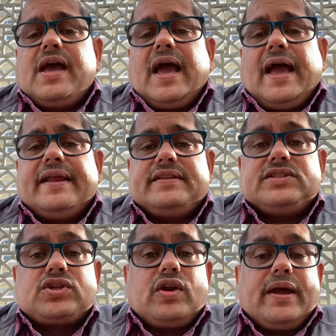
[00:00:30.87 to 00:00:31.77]
And
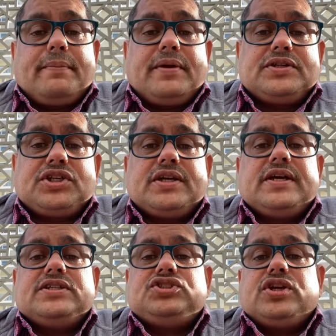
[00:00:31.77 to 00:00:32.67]
this collaboration
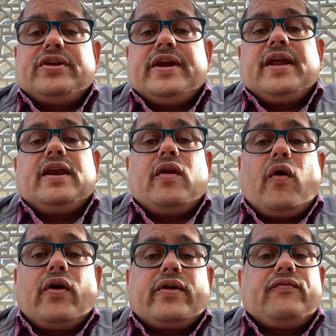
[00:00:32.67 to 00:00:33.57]
is generating a
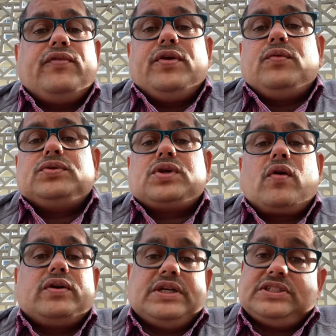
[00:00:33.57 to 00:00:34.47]
lot of news
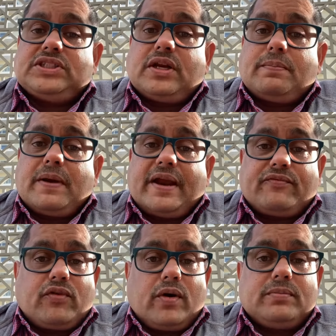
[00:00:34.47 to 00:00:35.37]
on digital
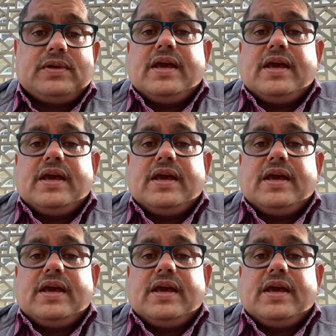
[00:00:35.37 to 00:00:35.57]
platform.